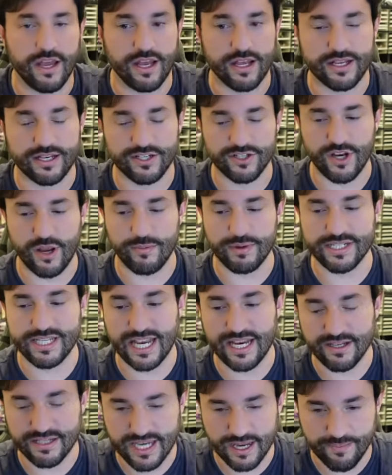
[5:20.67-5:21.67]
Shaman
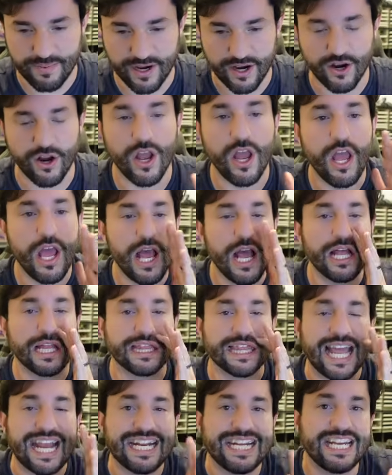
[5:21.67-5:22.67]
tank tip here.
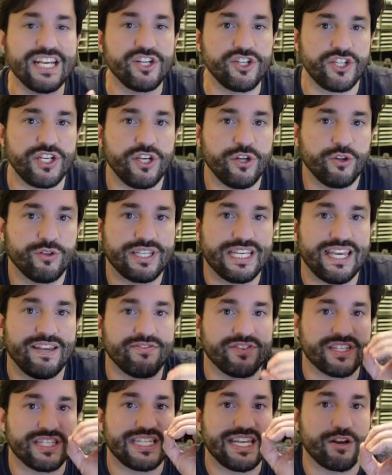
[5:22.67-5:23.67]
Lightning Shield gives
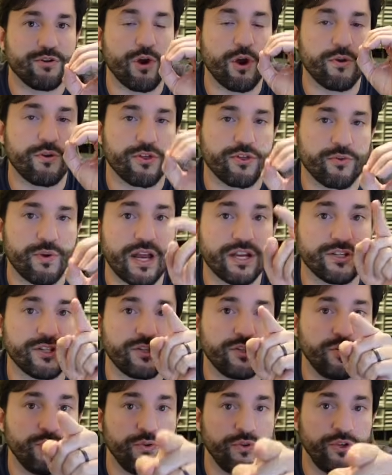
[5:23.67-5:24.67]
0 threat
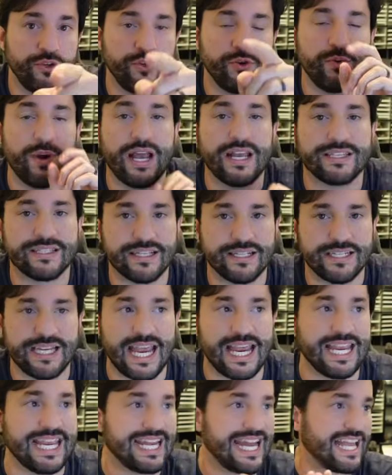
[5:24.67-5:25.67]
to you as the
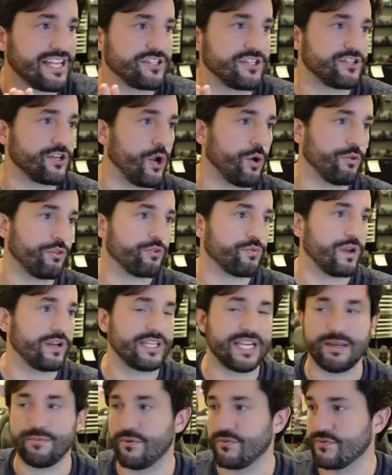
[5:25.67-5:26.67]
tank. It has its own threat
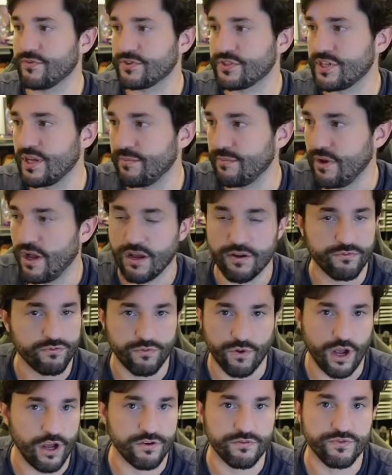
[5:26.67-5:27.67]
table for some
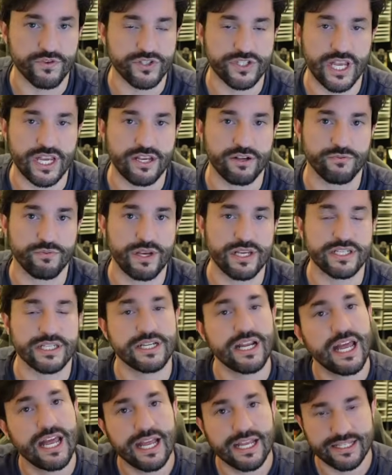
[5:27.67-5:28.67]
unforsaken reason.
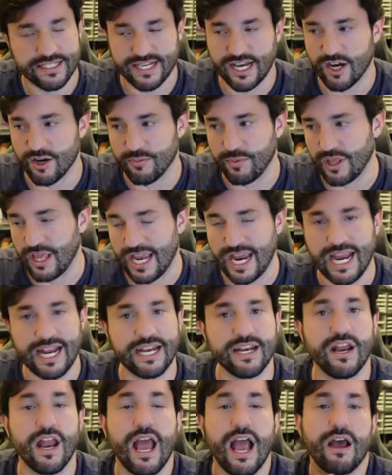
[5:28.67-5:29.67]
It's terrible. I hate
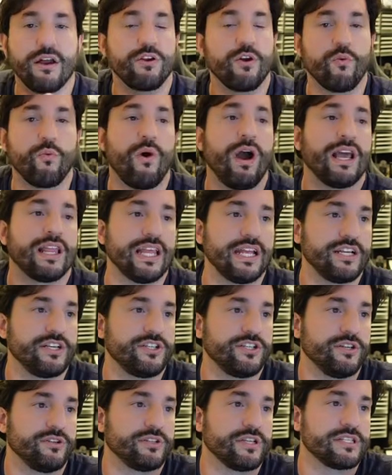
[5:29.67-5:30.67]
it. I don't know why Lightning
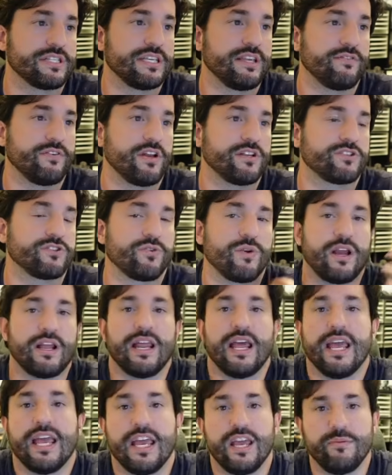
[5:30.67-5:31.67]
Shield doesn't give us threat.
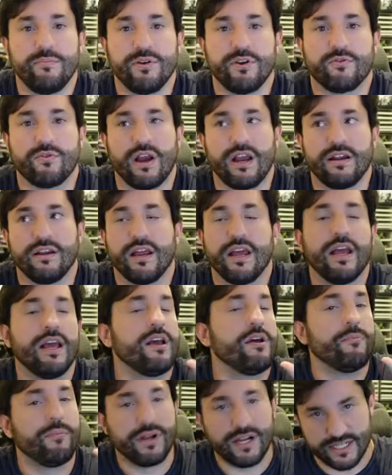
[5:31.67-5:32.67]
It'd be great,
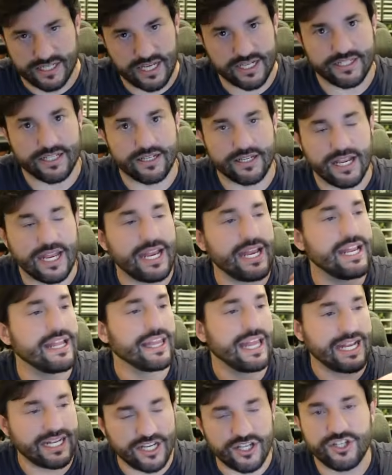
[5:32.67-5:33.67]
but it doesn't.
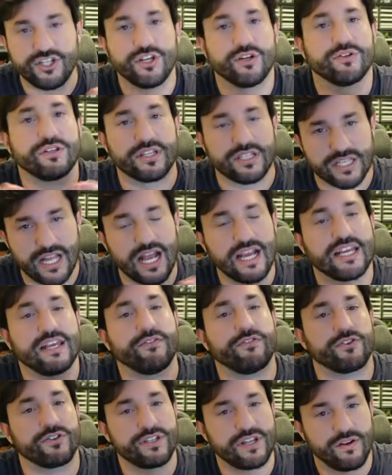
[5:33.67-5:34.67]
Lightning Shield does not give
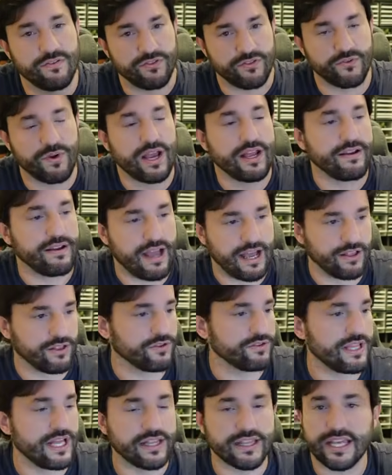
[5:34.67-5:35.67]
yourself threat. I
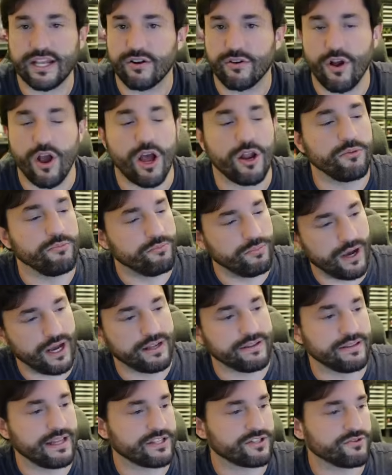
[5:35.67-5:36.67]
learned that later on,
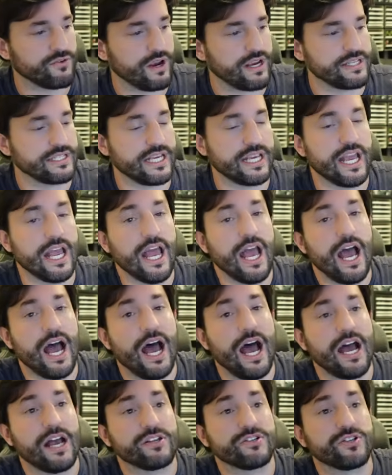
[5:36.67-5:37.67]
but that's crazy.
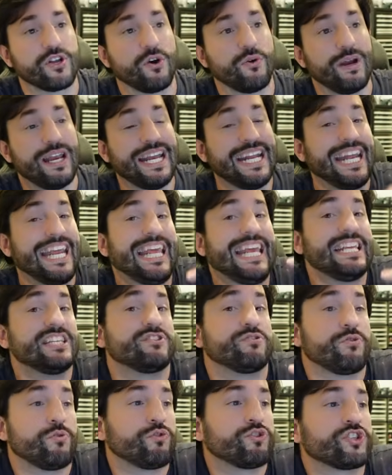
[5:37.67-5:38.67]
So it
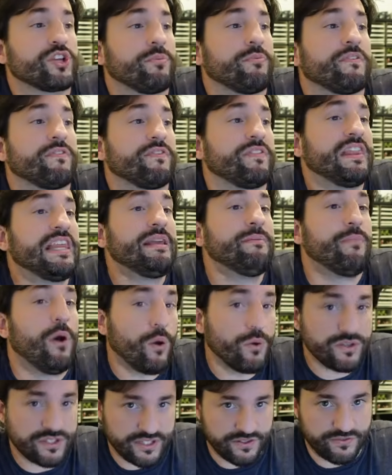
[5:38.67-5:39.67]
is some of the
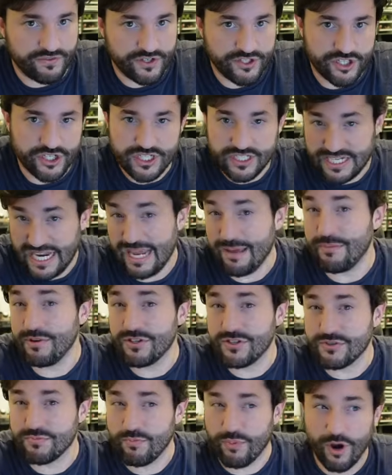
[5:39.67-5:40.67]
most efficient
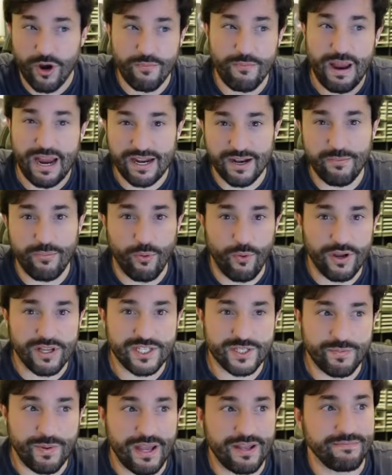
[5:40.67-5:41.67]
damage per mana point
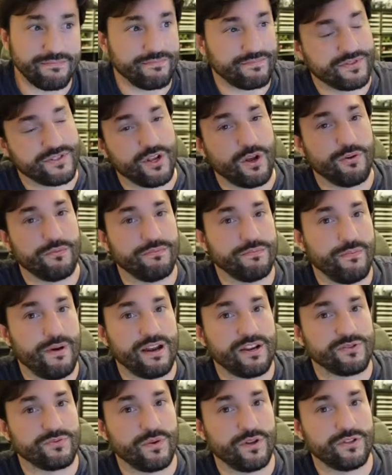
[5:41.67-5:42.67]
spent, so might
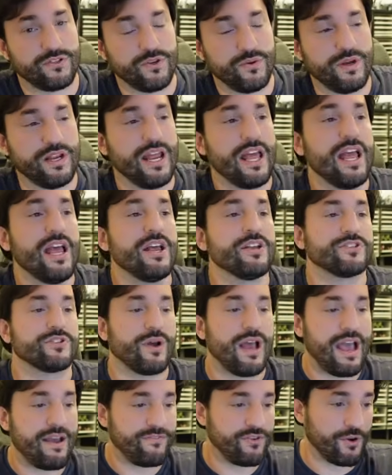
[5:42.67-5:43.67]
as well do it. So
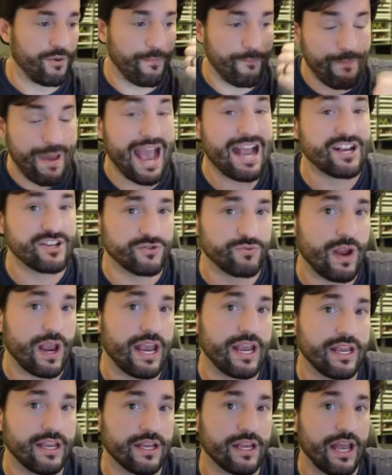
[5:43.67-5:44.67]
have your max
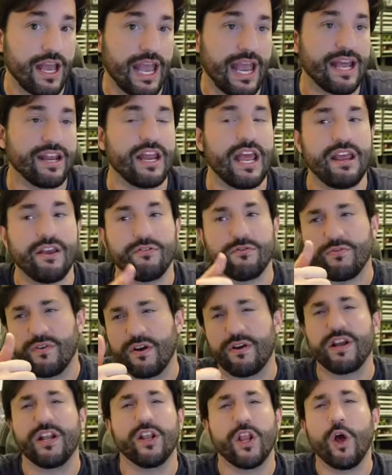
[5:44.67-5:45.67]
rank and a
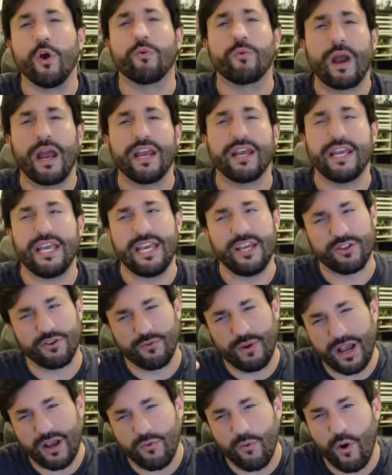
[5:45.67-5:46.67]
very low rank, either
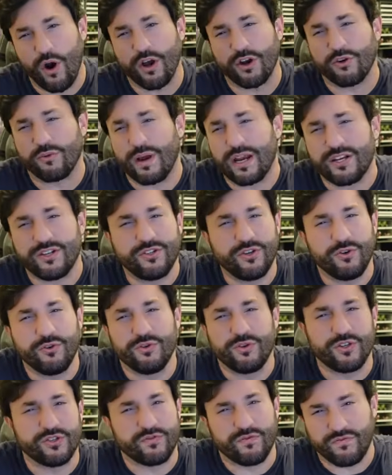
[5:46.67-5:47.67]
rank 1 or rank 2,
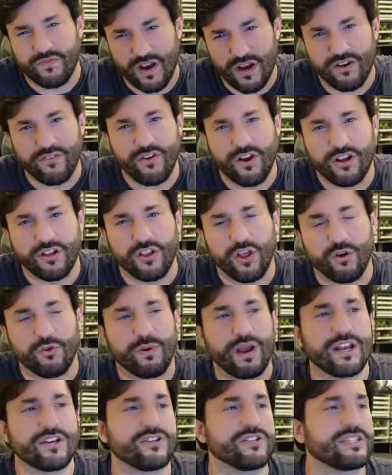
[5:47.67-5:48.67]
just very low
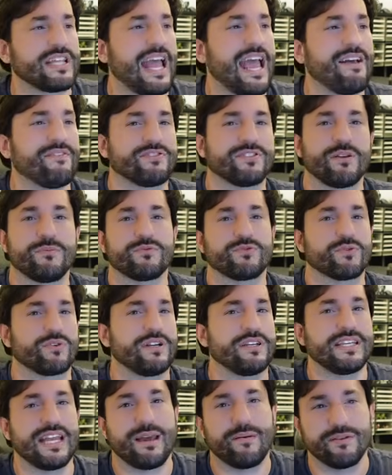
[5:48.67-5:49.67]
rank, just to have some sort of
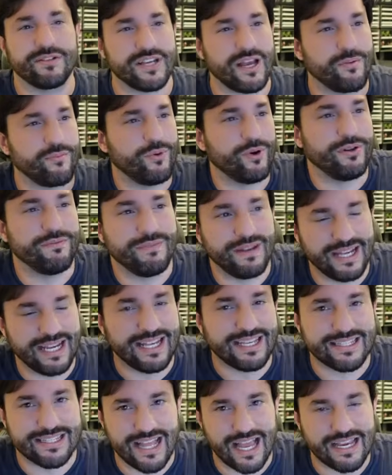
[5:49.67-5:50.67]
damage output. It
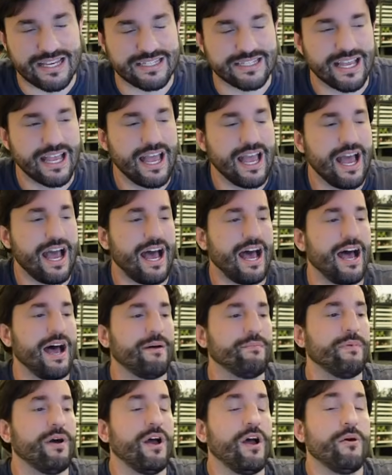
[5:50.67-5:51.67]
is nice.
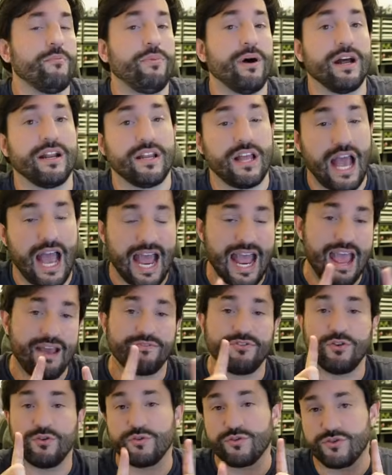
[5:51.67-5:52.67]
But I have
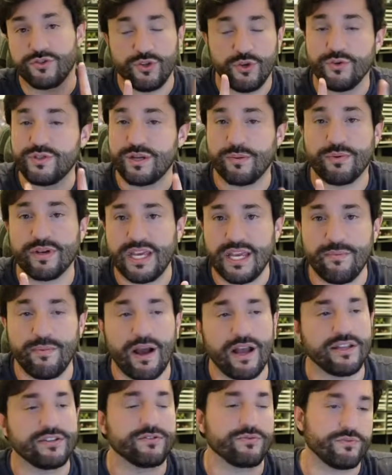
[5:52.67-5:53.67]
to do 2 separate
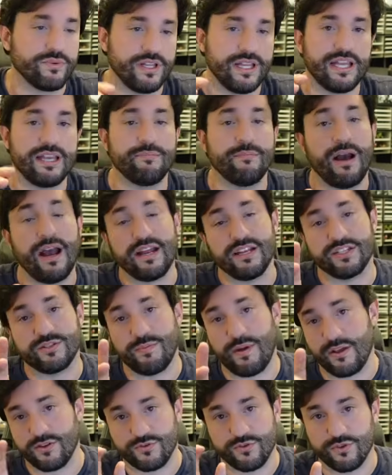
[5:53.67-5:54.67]
keybinds. Really, mine's
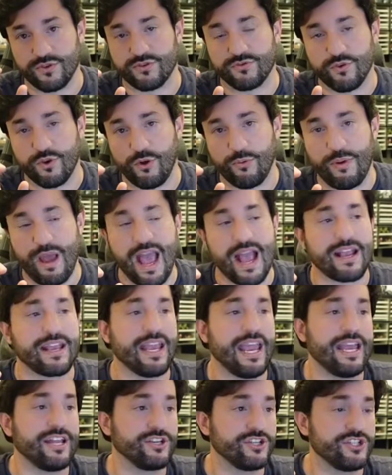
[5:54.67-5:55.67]
mouse rule scroll back
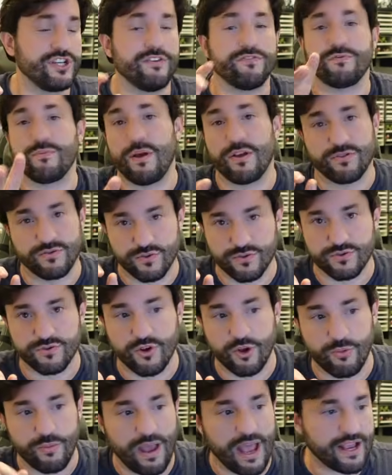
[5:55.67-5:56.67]
and shift mouse rule
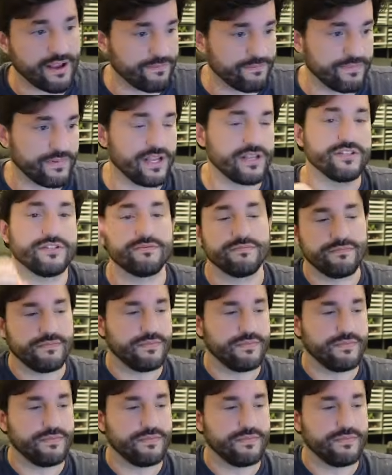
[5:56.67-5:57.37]
scroll back, because